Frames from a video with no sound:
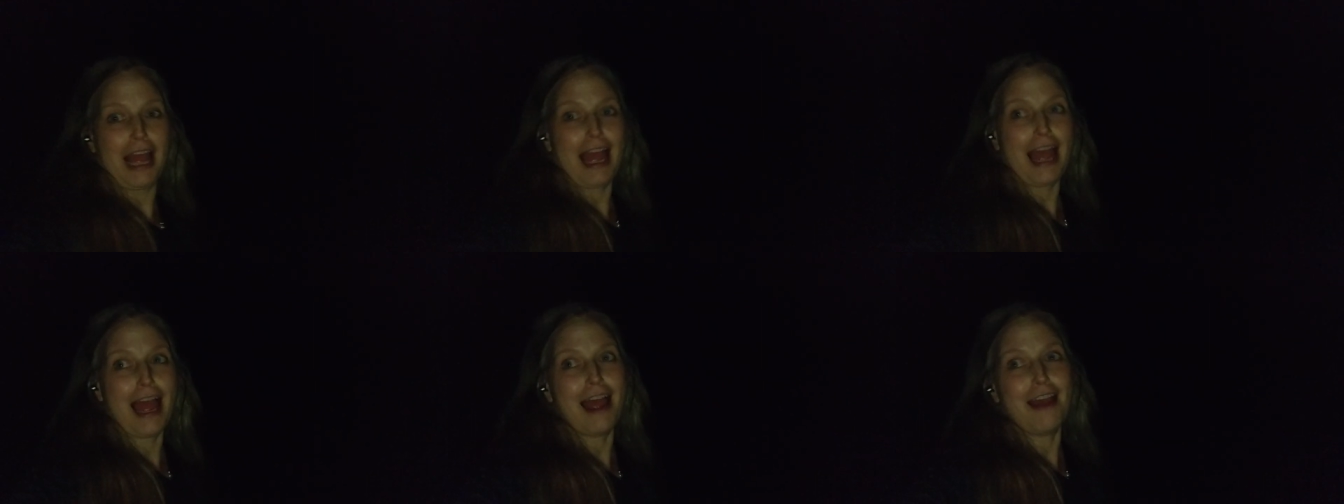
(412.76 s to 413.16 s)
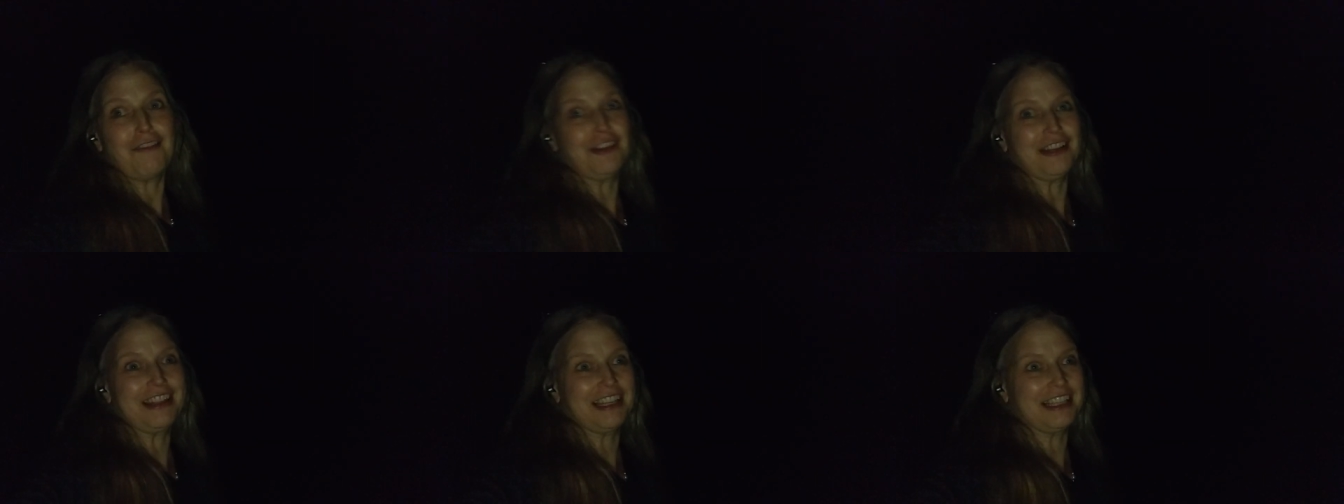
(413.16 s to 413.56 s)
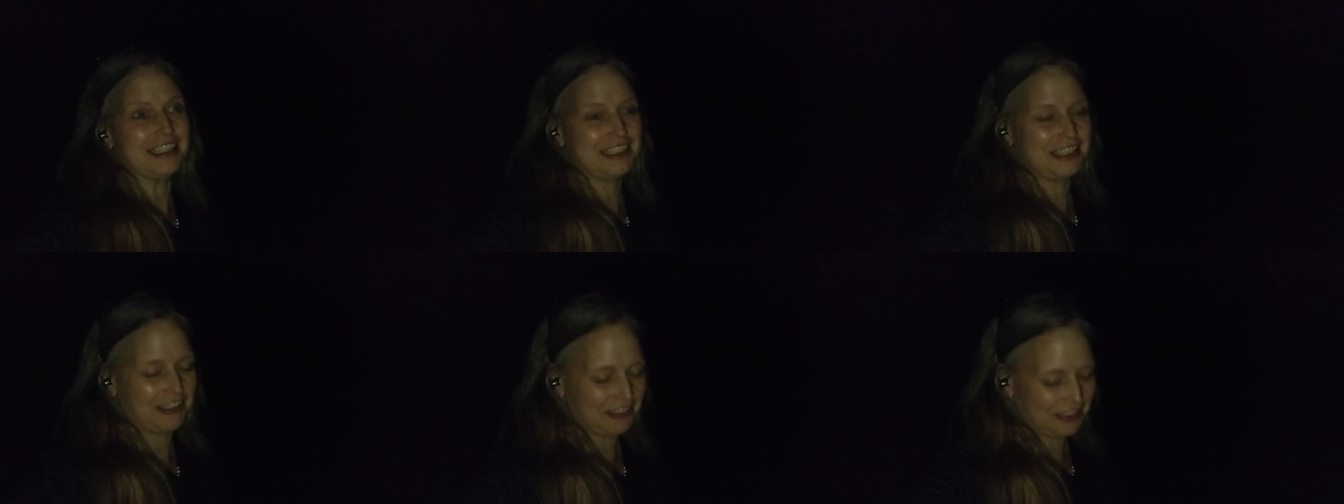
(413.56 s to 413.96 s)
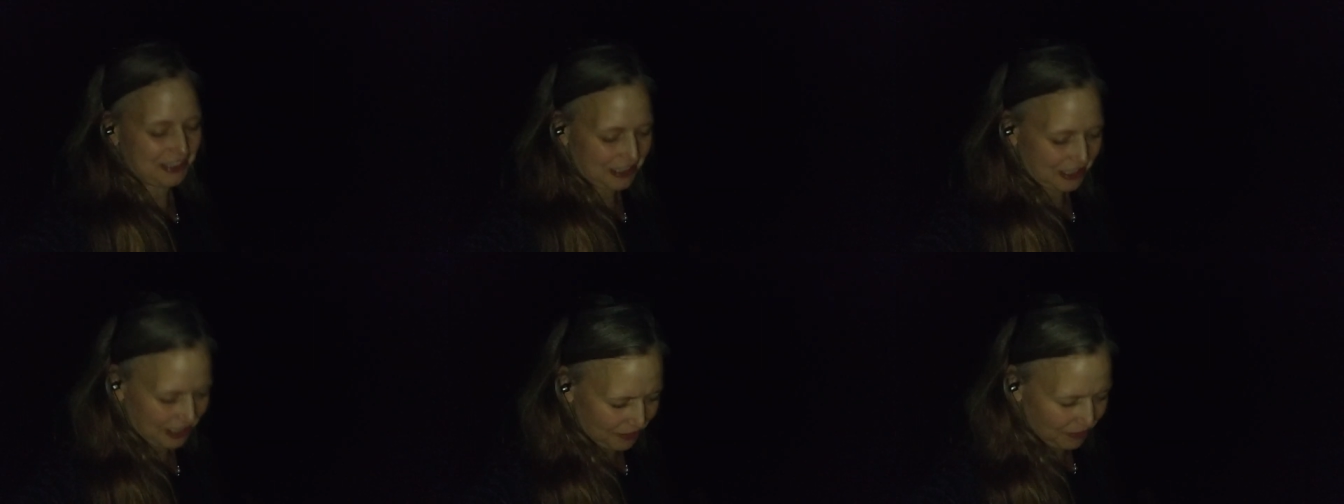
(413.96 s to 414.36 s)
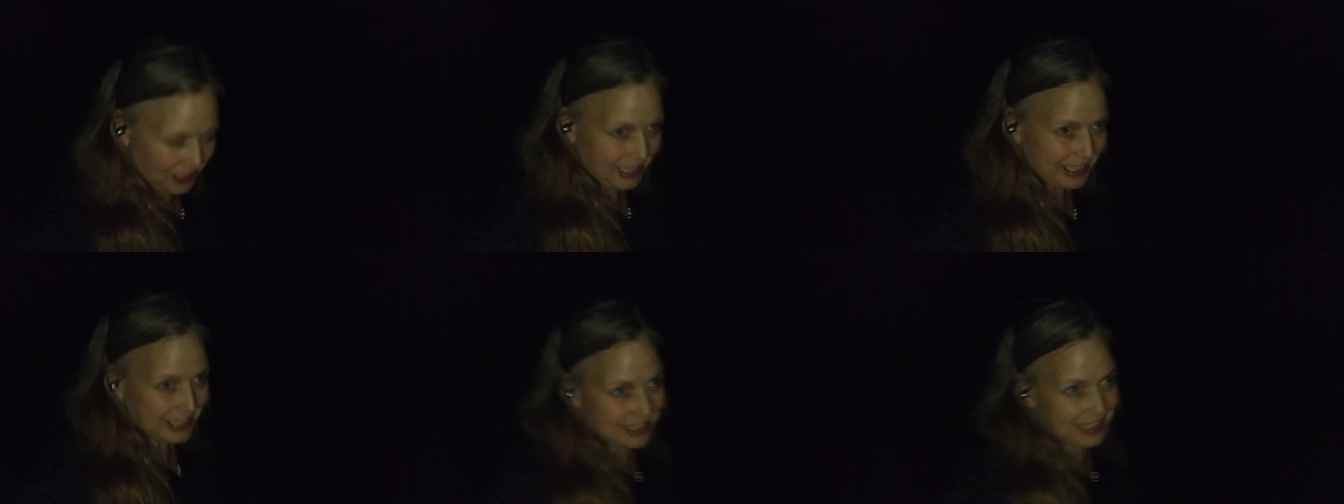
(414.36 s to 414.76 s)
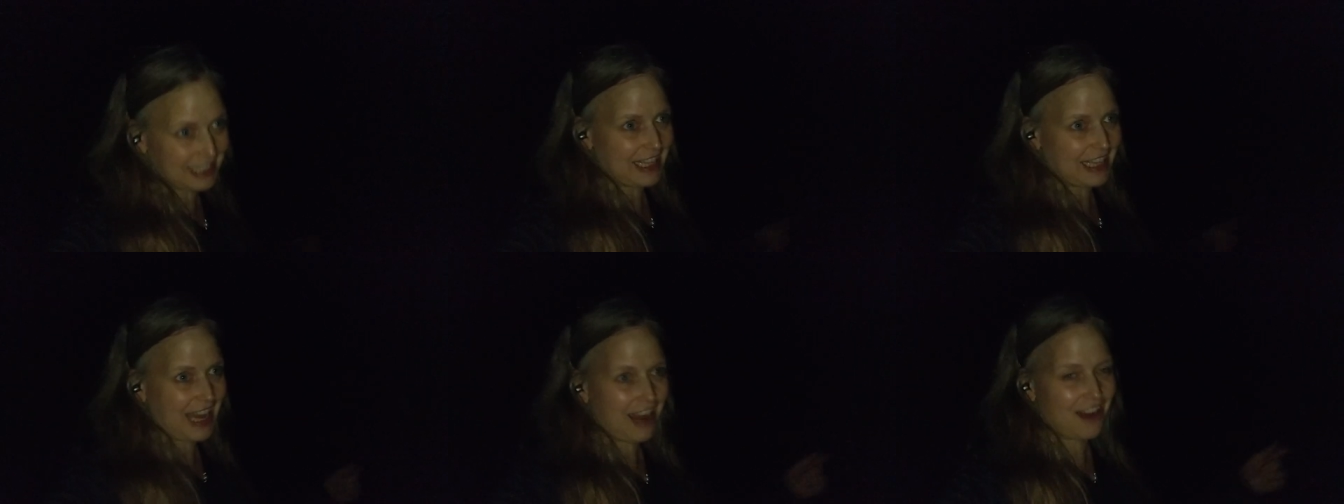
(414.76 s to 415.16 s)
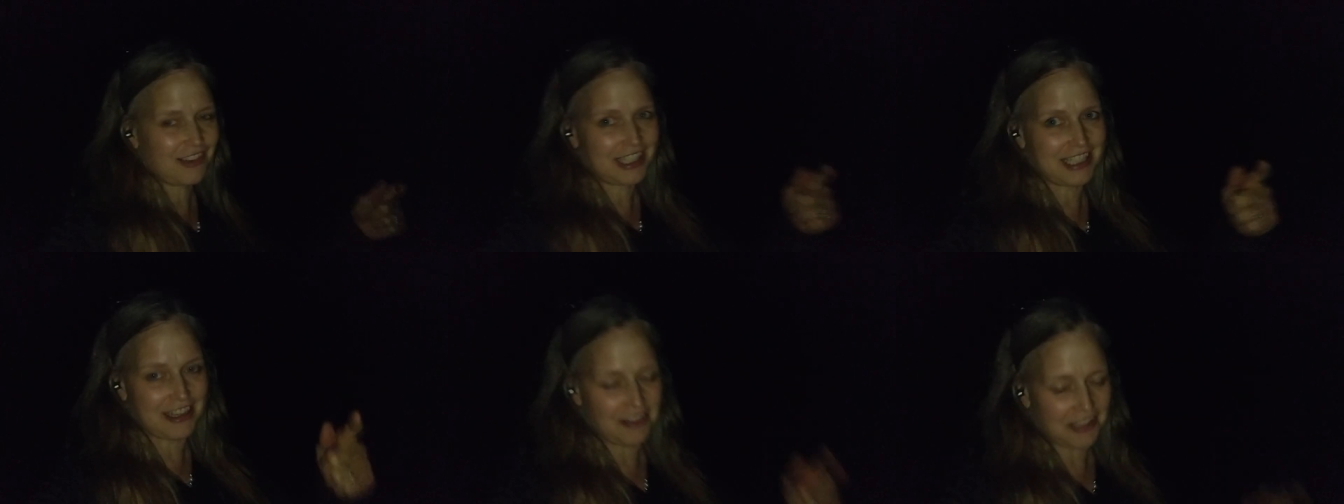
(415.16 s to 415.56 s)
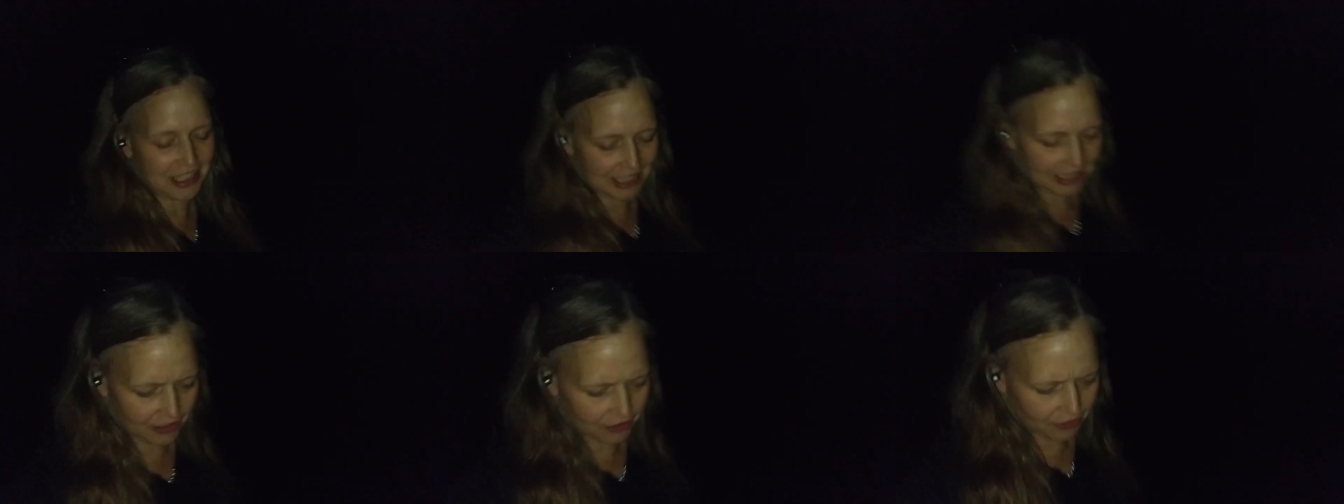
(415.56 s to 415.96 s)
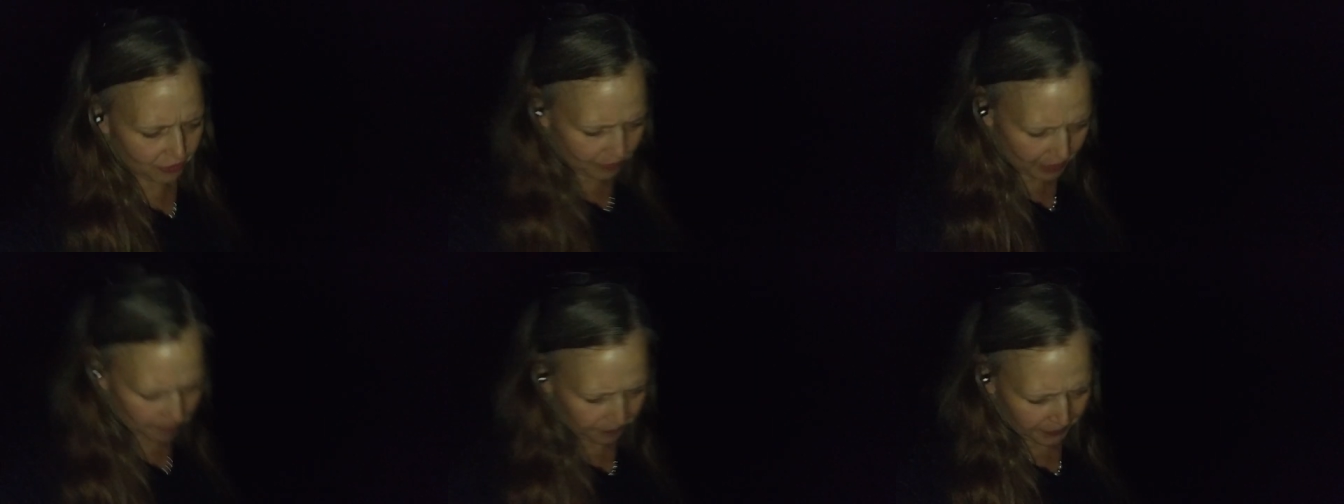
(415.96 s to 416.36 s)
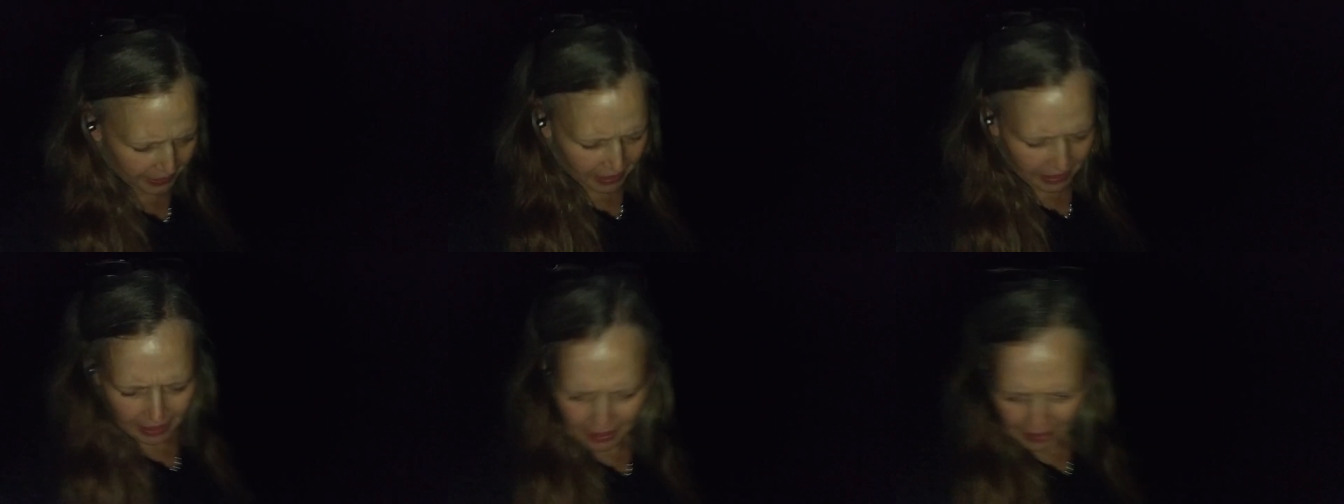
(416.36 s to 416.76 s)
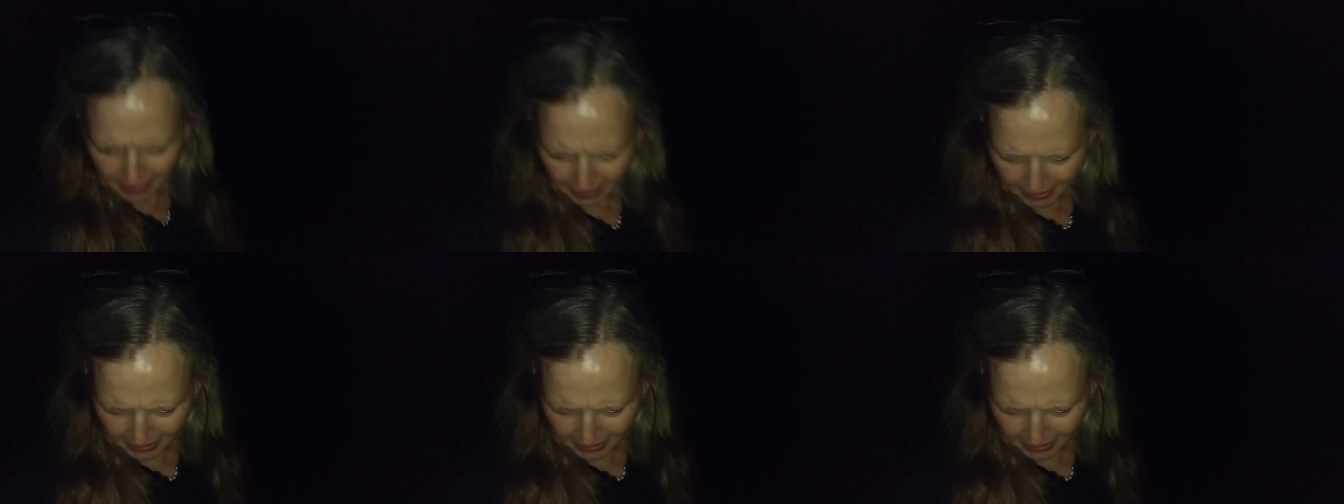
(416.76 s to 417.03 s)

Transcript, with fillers: Everything is so dark. Well, I can see the house now because I turned around. I